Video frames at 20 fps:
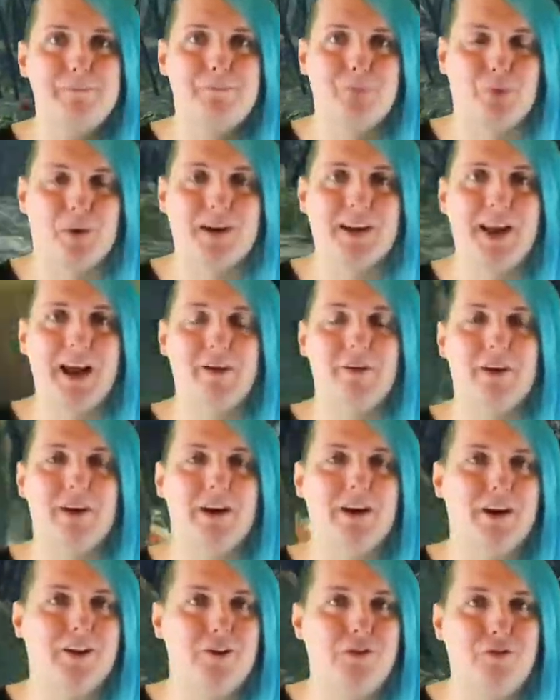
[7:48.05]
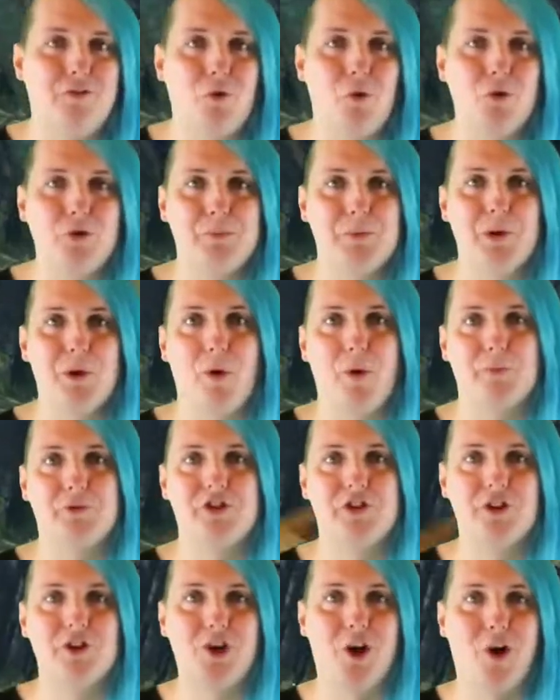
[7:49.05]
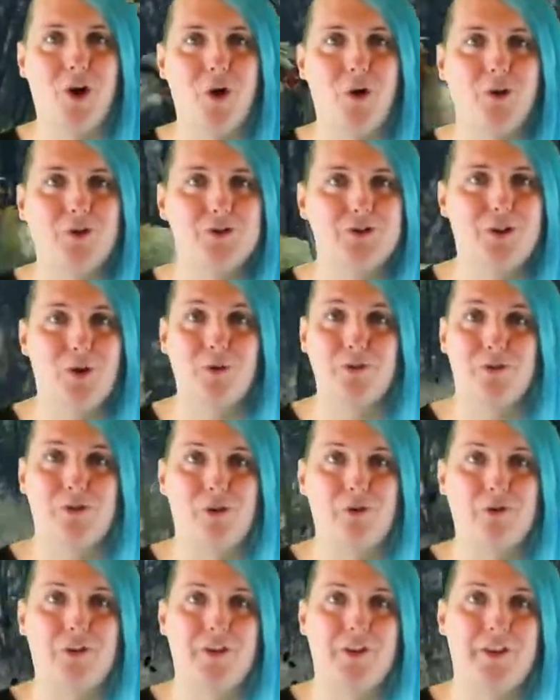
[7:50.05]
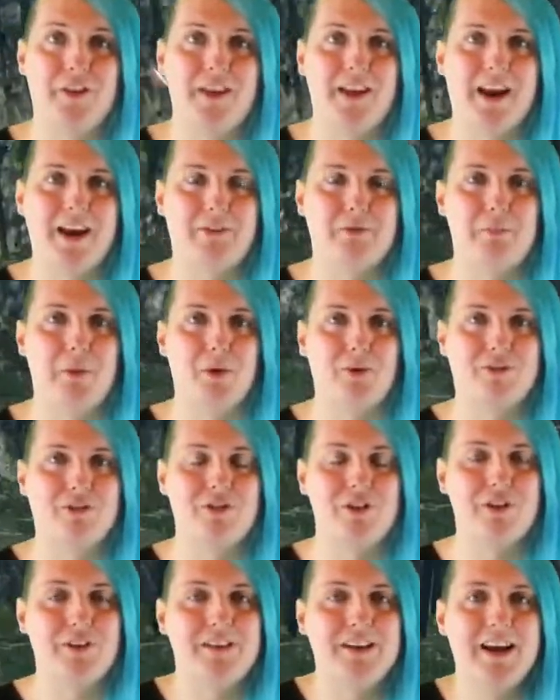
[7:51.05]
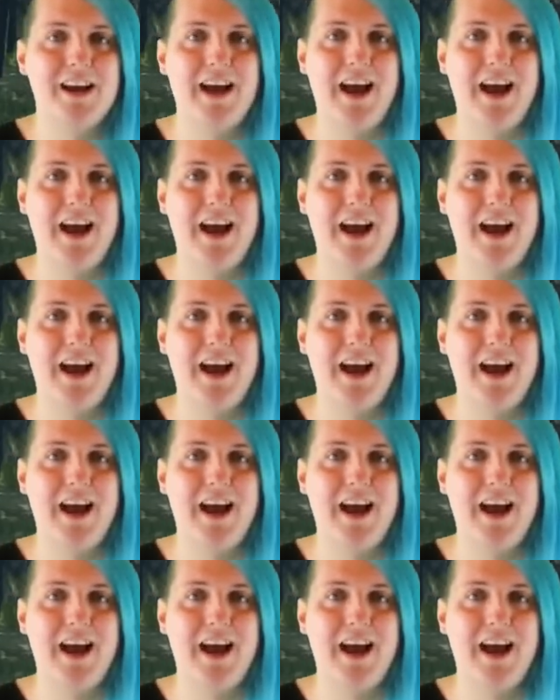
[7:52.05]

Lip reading: bring out an affordable option on consoles other than Xbox that